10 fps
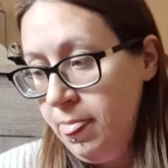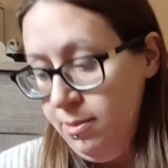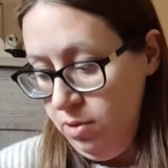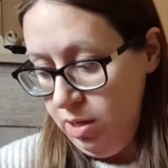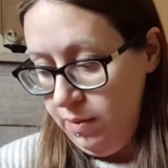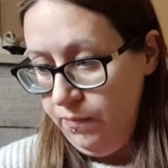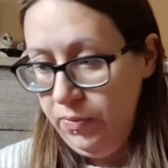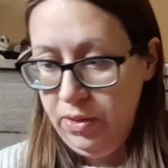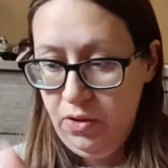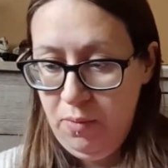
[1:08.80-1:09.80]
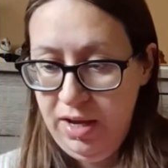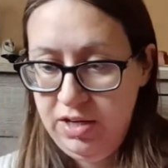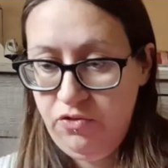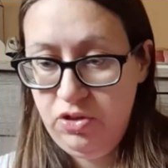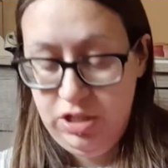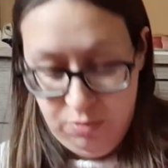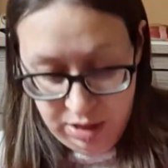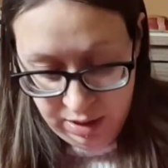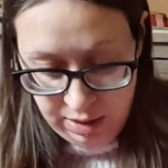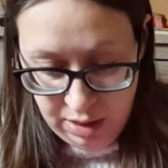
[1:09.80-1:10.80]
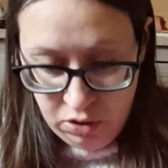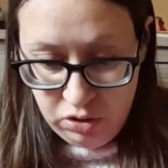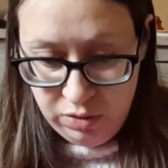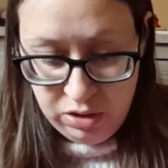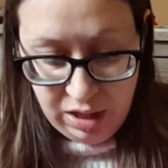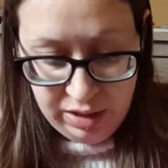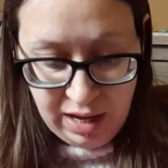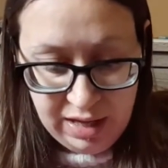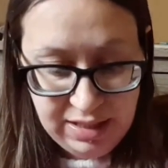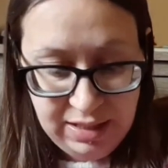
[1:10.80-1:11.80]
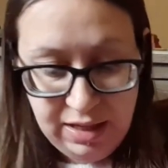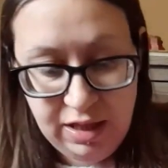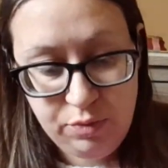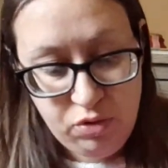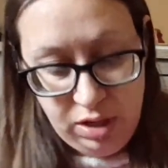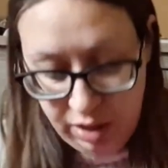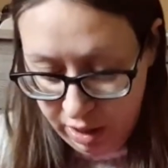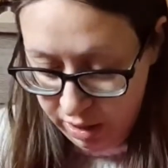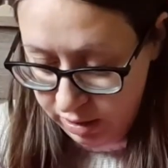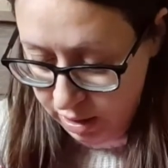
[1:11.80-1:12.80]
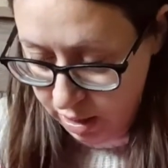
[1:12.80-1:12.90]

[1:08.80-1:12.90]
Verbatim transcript: But it doesn't make a difference to me. They look so nice, isn't it? That's pretty, that is.